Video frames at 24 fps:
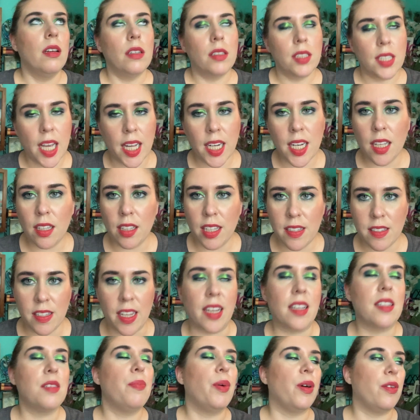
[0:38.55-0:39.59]
Technically
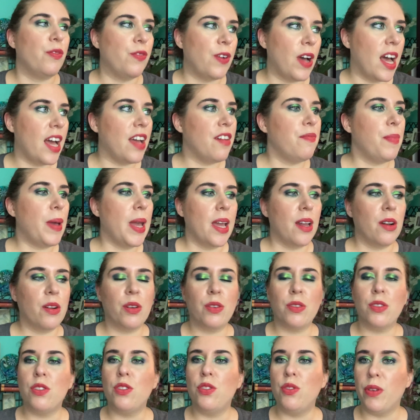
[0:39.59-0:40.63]
6, but 5
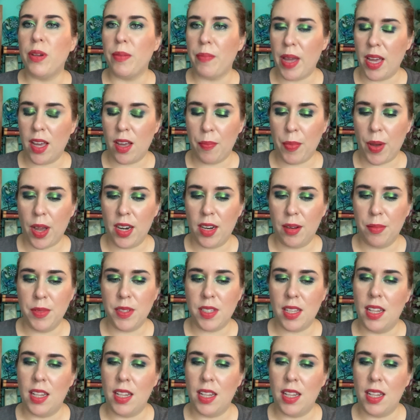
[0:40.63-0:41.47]
panners doing makeup items,